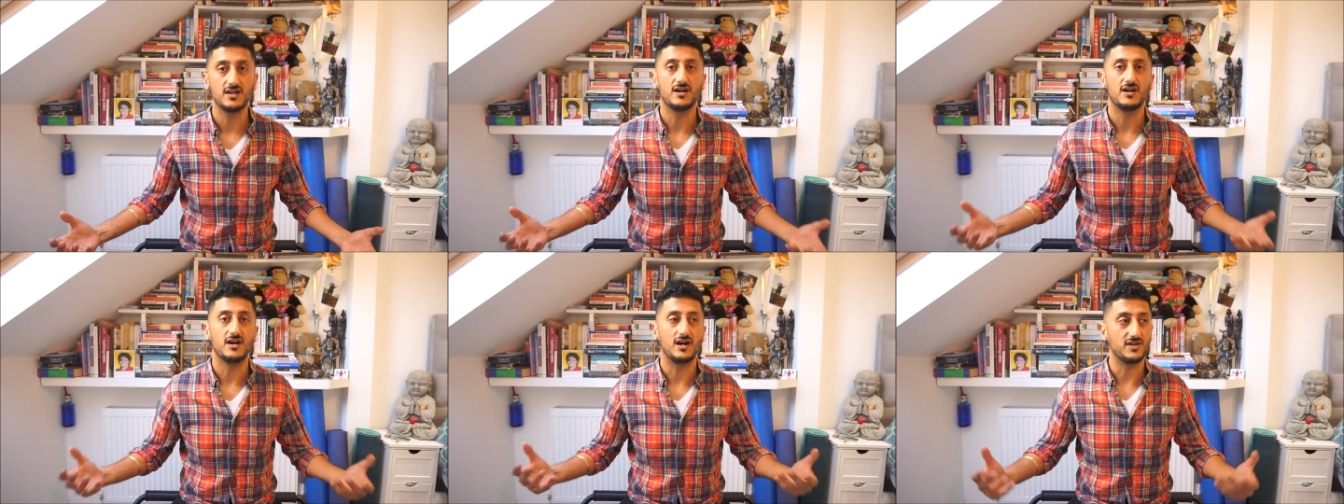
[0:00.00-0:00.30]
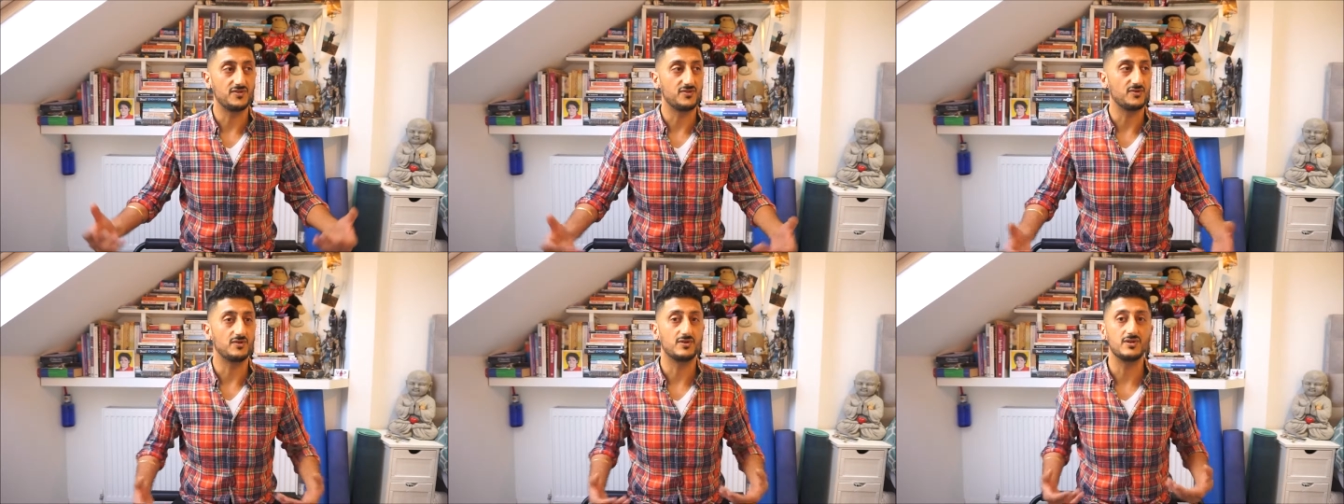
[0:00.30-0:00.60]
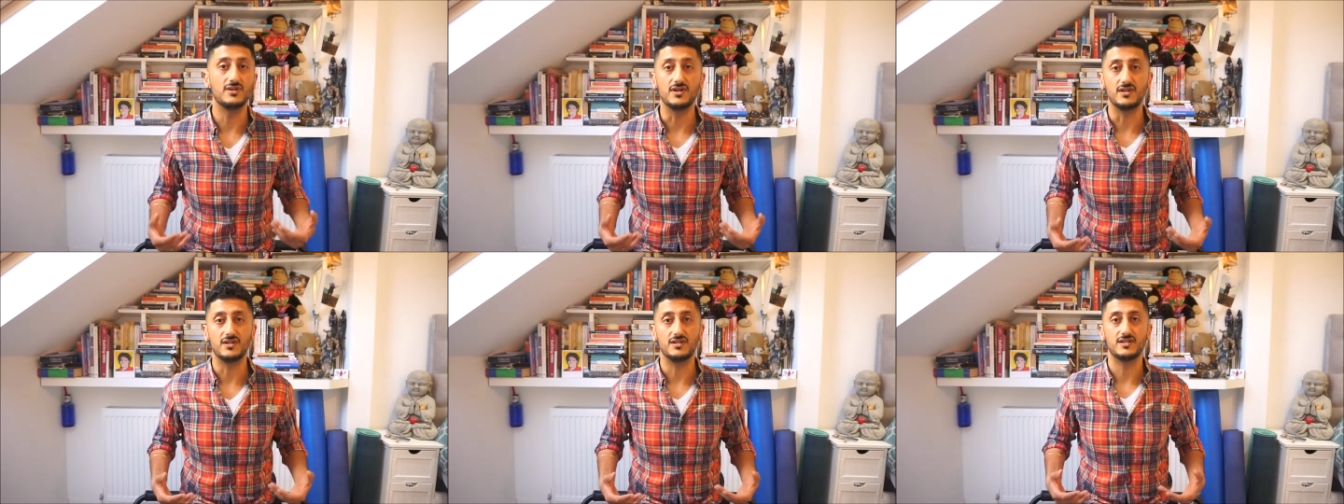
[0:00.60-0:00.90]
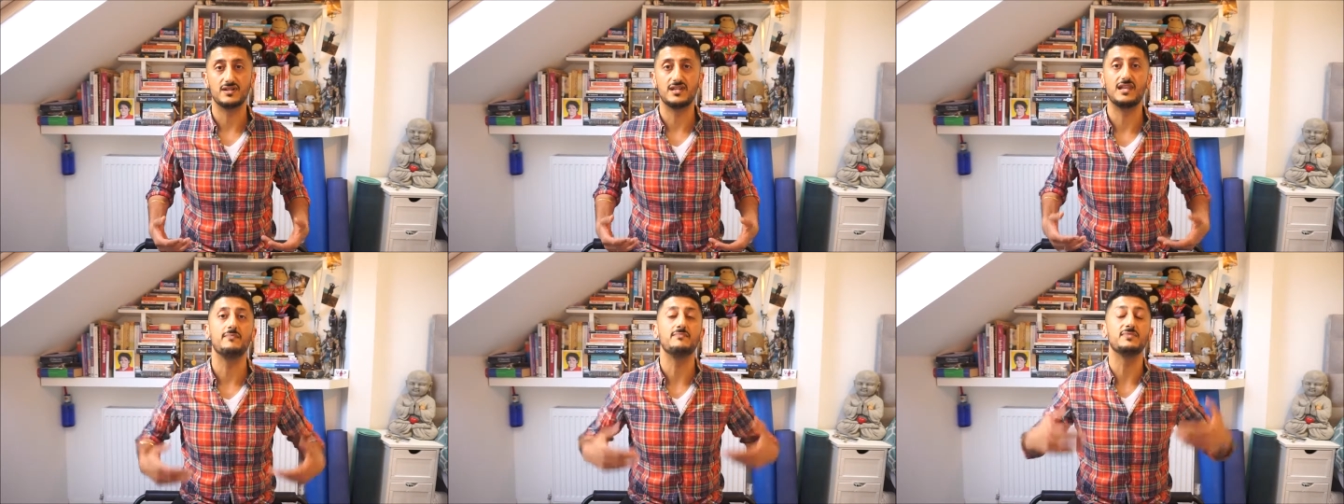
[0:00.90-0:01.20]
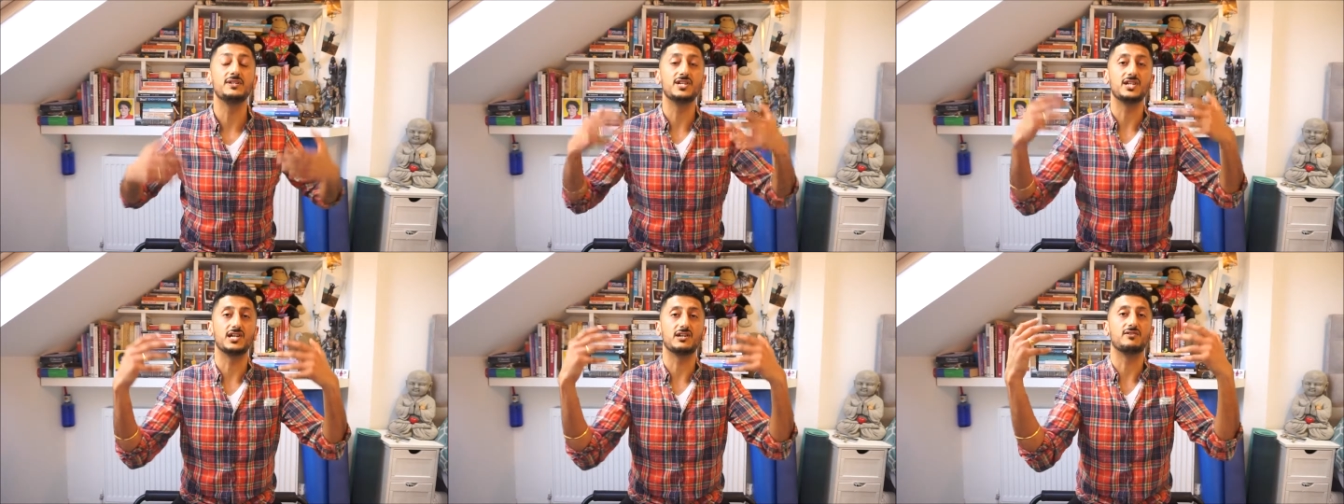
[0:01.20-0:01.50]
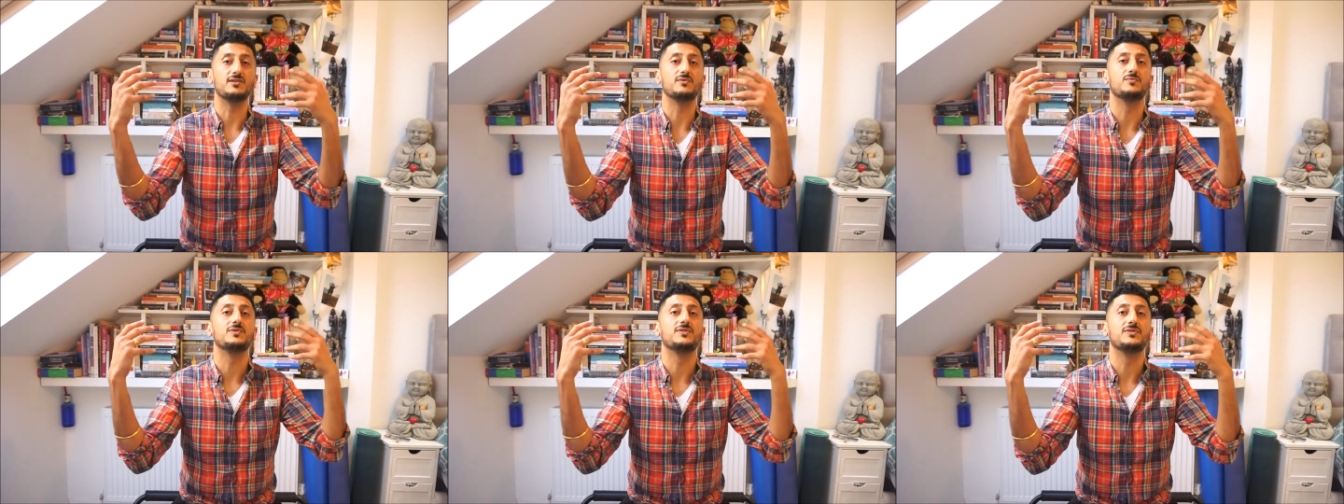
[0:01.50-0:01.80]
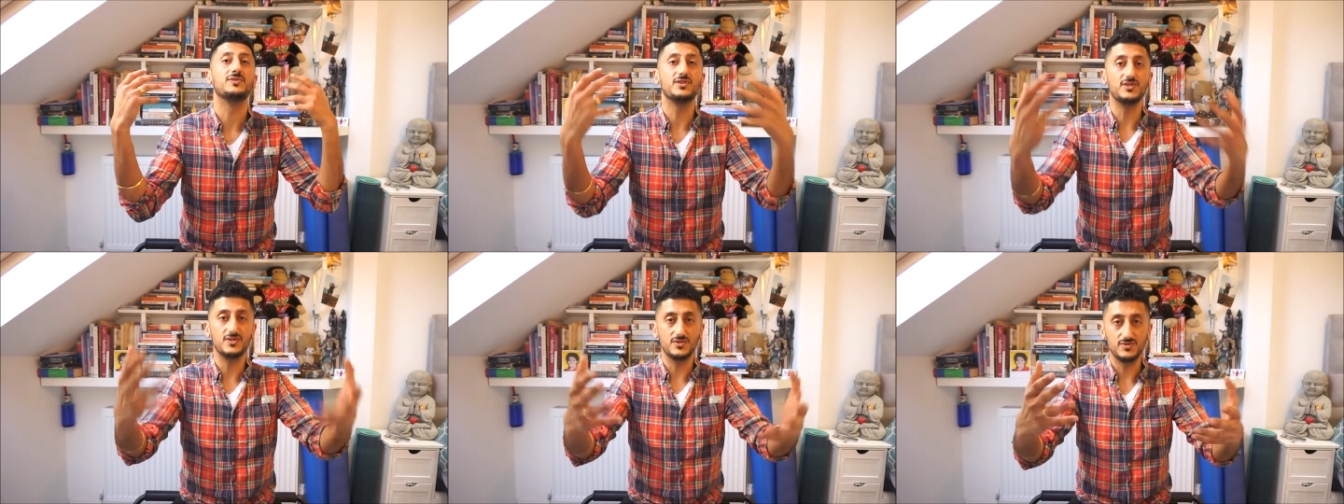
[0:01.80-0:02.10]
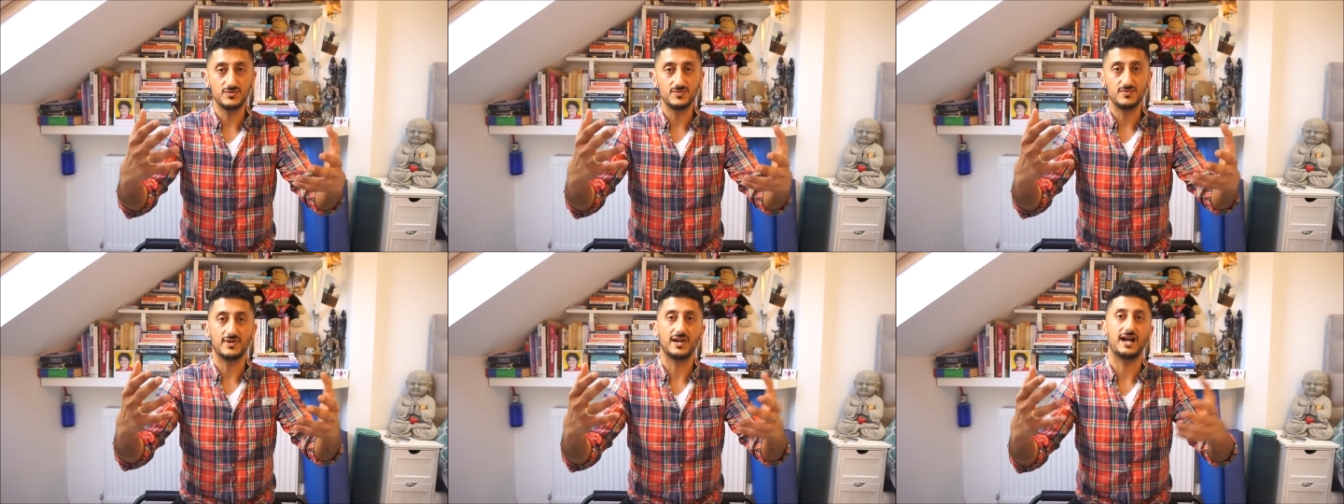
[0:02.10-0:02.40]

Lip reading: I thought, look, let me share it with you